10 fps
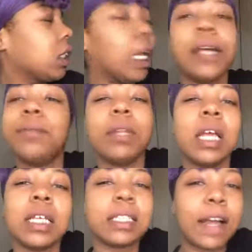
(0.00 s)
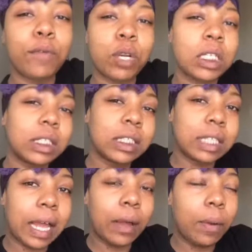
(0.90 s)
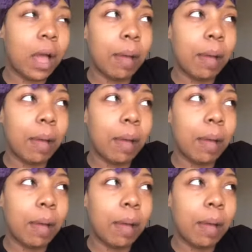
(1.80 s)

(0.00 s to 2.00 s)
Yeah, it's 9:46 now.